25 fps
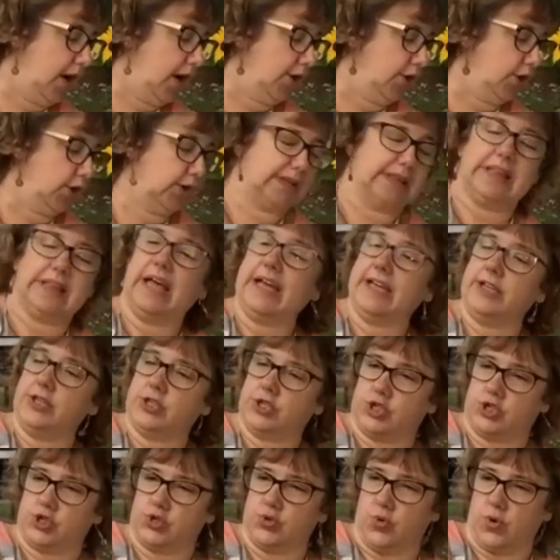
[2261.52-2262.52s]
your light
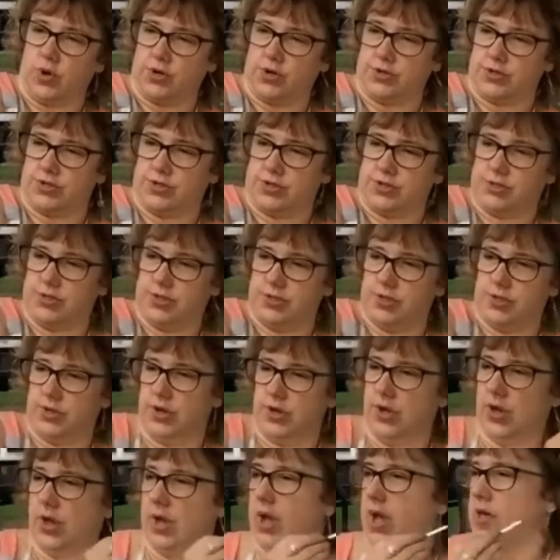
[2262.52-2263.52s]
source.
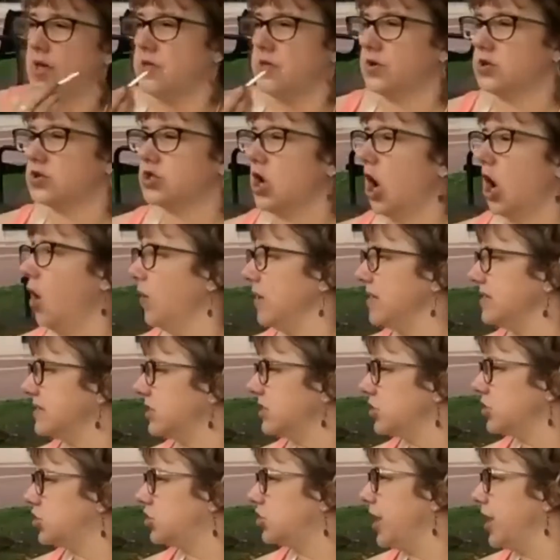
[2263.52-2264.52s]
There's always
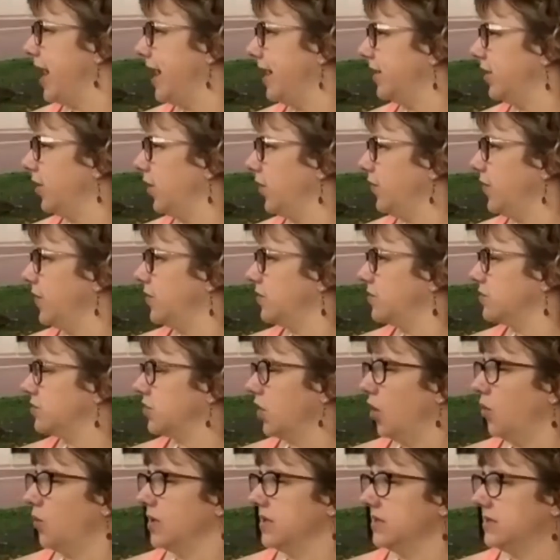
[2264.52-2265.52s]
a shadow, there's
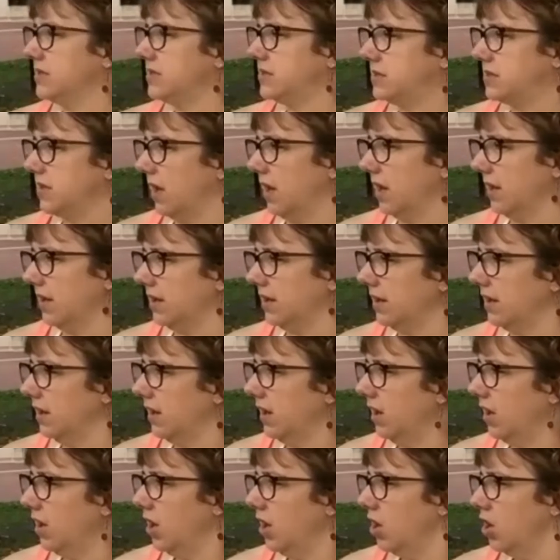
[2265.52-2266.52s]
always sun.
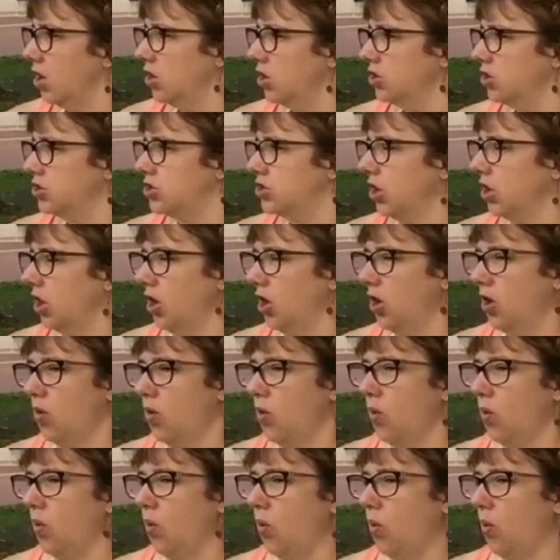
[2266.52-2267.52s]

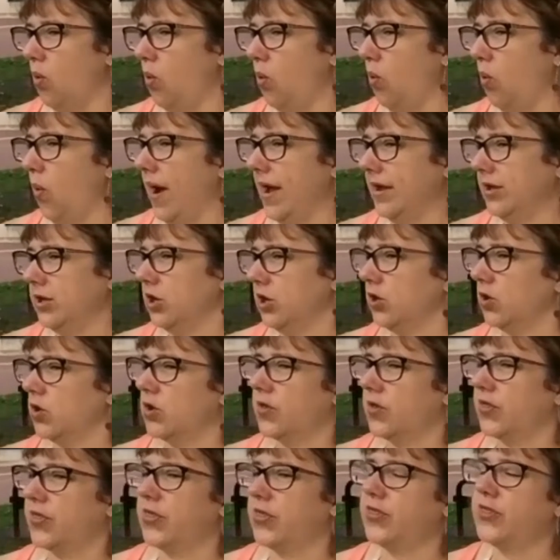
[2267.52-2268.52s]
So when you're
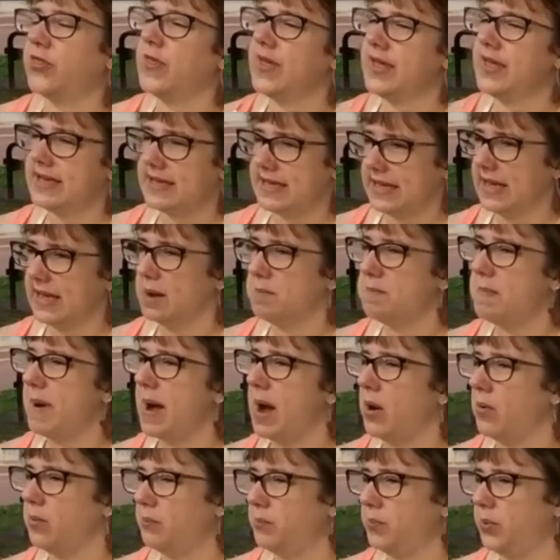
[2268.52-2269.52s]
thinking
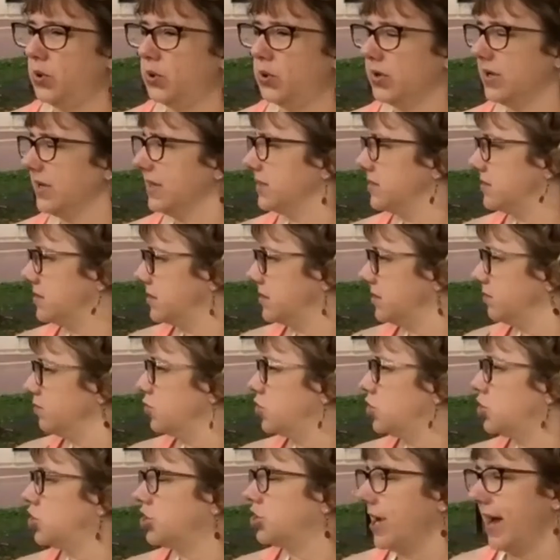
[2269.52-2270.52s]
about putting some
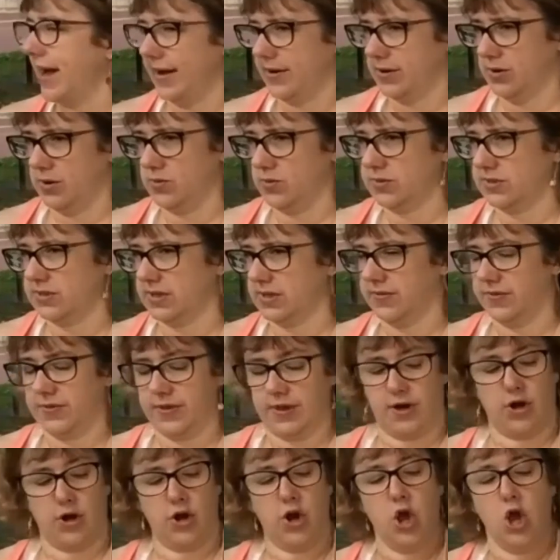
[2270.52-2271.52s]
shadows in
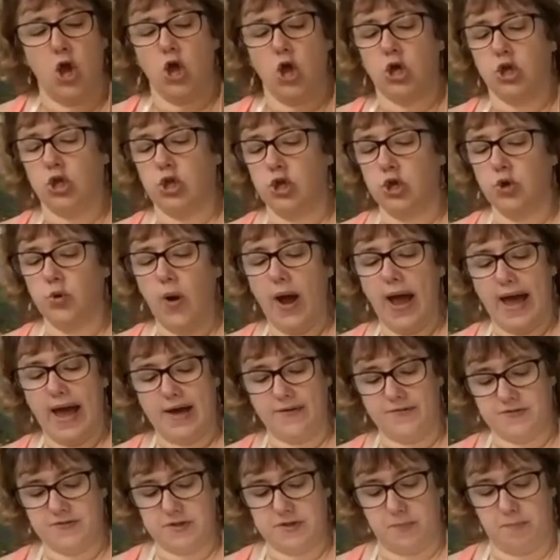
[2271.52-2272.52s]
there, you
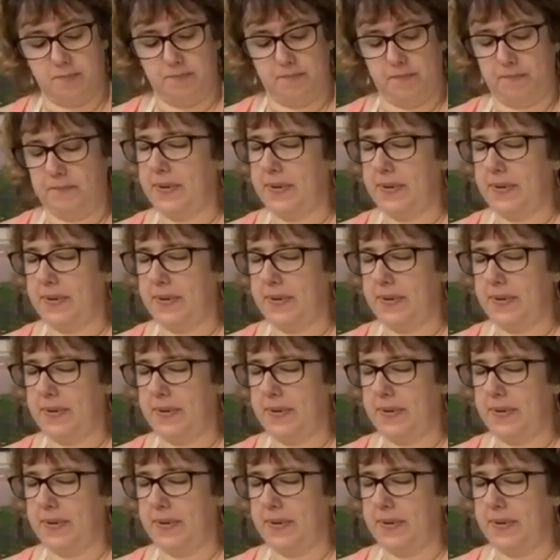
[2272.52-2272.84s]
have to